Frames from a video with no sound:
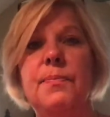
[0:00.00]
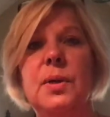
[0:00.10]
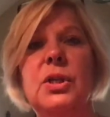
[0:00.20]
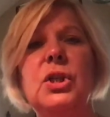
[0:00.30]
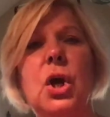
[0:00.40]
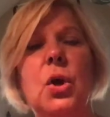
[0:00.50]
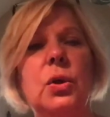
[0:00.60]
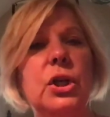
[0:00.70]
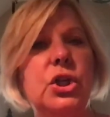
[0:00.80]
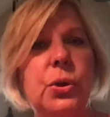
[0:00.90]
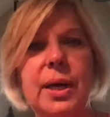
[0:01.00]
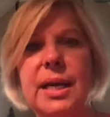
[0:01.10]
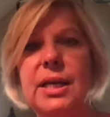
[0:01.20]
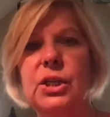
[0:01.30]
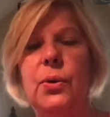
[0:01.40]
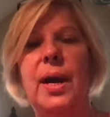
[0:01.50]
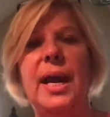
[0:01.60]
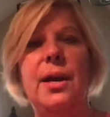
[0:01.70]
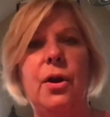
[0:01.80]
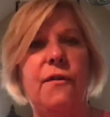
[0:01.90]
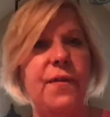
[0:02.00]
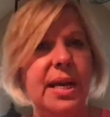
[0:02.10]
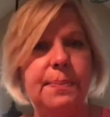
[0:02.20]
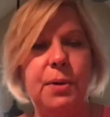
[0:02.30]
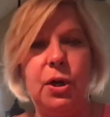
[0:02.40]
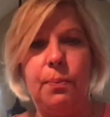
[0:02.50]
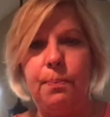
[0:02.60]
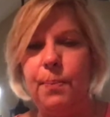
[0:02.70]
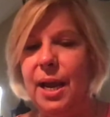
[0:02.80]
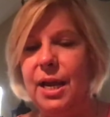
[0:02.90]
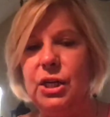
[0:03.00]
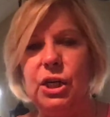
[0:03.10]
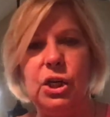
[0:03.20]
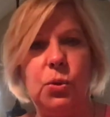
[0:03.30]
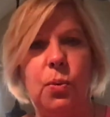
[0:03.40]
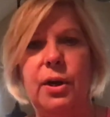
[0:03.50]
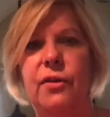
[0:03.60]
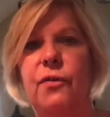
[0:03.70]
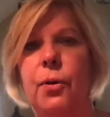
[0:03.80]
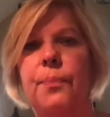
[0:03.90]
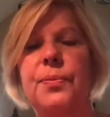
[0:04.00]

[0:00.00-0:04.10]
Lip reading: So Latrina is great. Her Facebook page is wonderful.